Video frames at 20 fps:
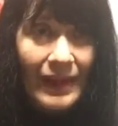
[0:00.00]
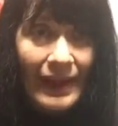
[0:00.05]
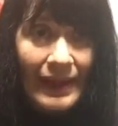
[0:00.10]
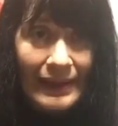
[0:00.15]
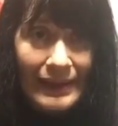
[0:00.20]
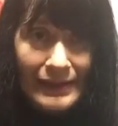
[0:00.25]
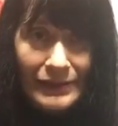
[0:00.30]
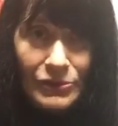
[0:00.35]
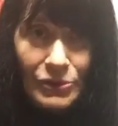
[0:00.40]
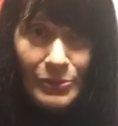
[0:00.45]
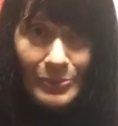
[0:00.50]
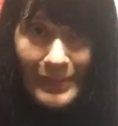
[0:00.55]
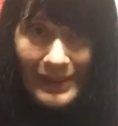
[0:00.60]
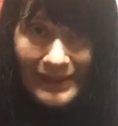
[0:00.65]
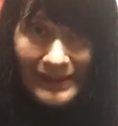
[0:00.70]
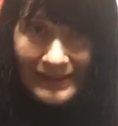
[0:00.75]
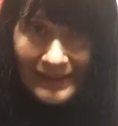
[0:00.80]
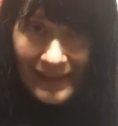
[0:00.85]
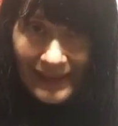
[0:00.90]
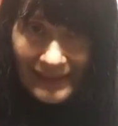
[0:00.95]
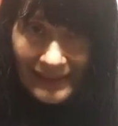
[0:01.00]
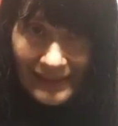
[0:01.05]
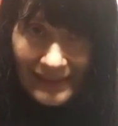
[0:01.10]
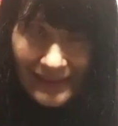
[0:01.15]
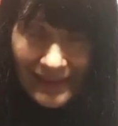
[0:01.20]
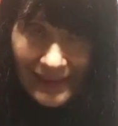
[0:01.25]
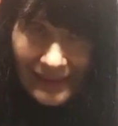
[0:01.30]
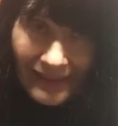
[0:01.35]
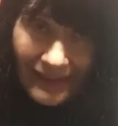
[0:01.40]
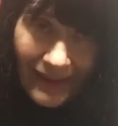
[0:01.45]

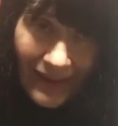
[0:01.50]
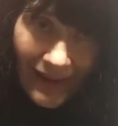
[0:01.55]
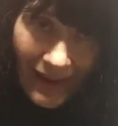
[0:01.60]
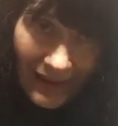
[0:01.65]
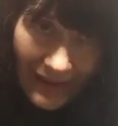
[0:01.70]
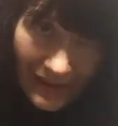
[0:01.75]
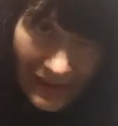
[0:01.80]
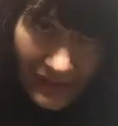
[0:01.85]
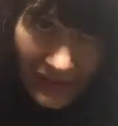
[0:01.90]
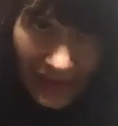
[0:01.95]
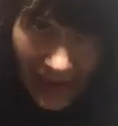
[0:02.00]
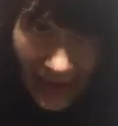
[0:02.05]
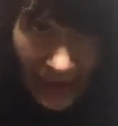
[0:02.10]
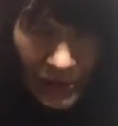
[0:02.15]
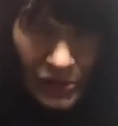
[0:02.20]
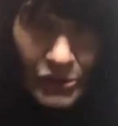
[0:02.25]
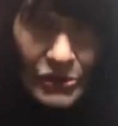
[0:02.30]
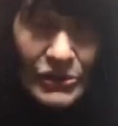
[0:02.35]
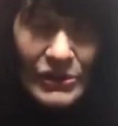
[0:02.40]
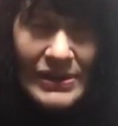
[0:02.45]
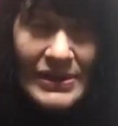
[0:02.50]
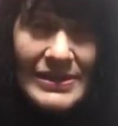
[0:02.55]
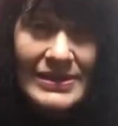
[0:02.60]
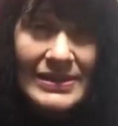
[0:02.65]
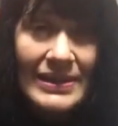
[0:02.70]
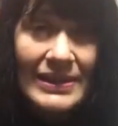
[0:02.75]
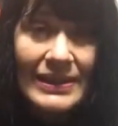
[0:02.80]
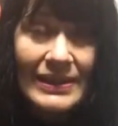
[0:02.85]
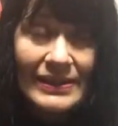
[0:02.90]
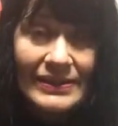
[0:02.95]
electromagnetic and higher energies